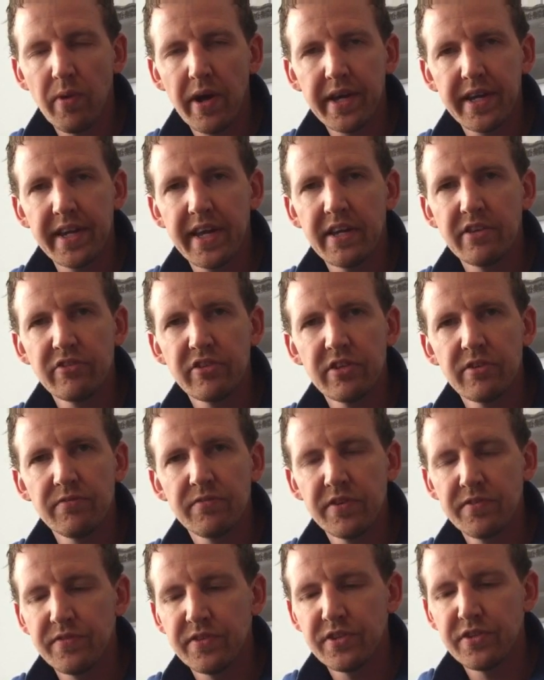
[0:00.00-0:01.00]
back in
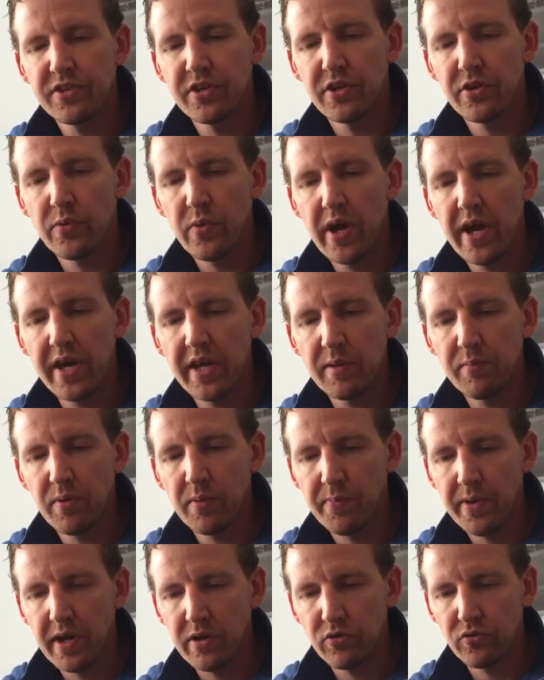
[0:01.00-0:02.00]
1852 where he
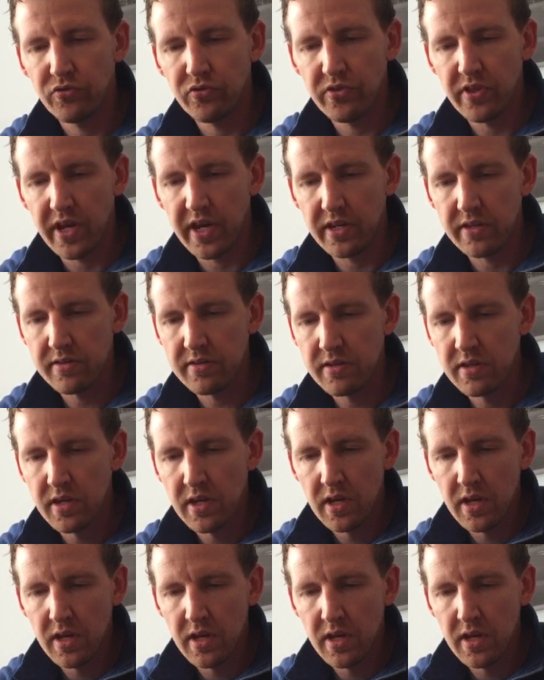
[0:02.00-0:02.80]
proposed that